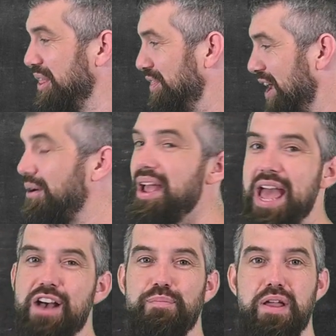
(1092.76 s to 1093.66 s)
There I
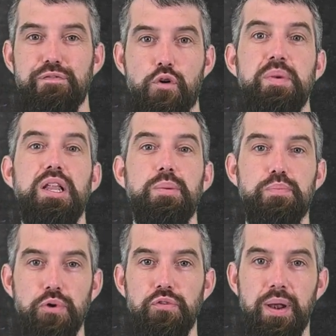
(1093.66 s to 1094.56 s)
have my formula
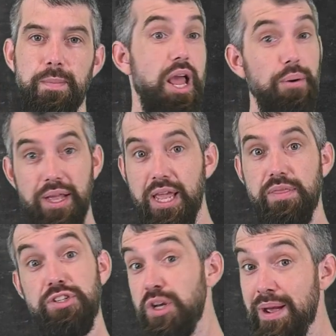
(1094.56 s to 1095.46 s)
proven. Now, again,
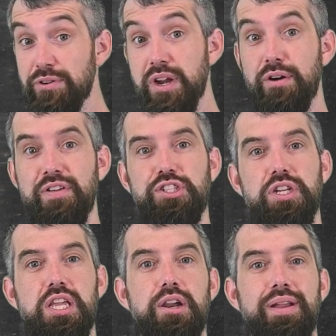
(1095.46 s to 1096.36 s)
the geometric derivation
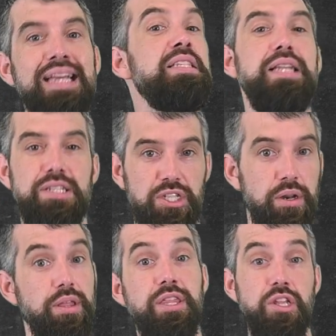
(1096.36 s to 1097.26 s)
here isn't
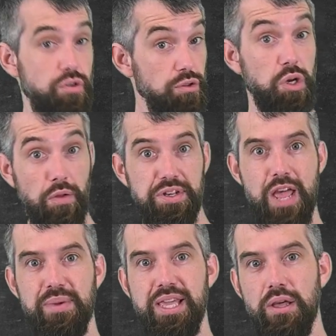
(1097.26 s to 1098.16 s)
necessarily the thing you're using all the
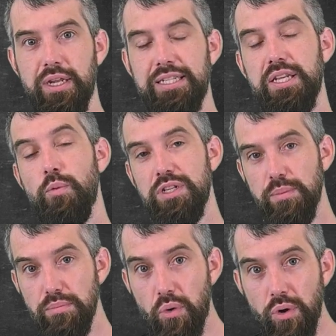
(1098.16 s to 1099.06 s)
time in calculus. What's
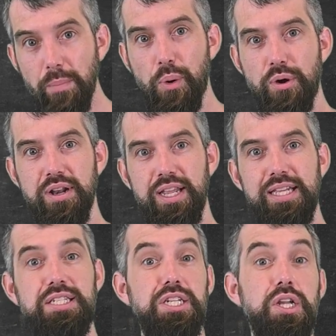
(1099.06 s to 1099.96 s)
more important
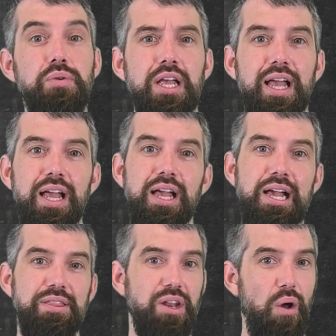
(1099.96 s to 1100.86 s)
is to note
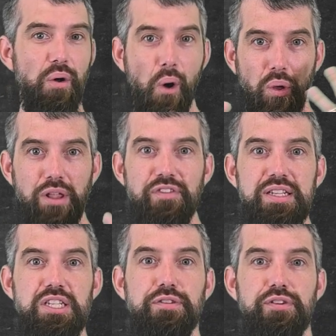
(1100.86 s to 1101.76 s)
that all of
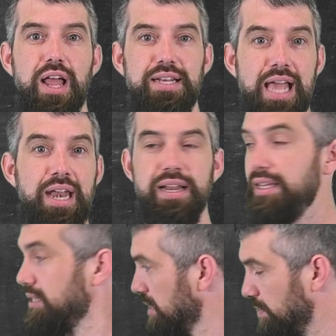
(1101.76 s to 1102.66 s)
these different
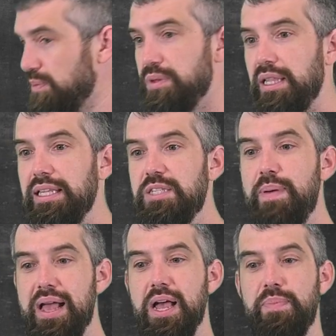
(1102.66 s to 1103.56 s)
identities, let's put the list
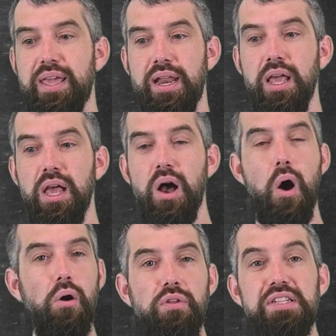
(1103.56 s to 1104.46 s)
back up again,
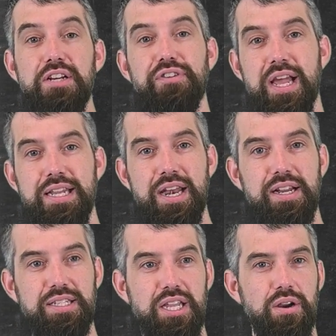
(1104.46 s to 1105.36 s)
all these different
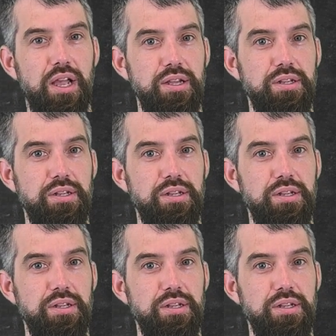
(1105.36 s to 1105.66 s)
identities here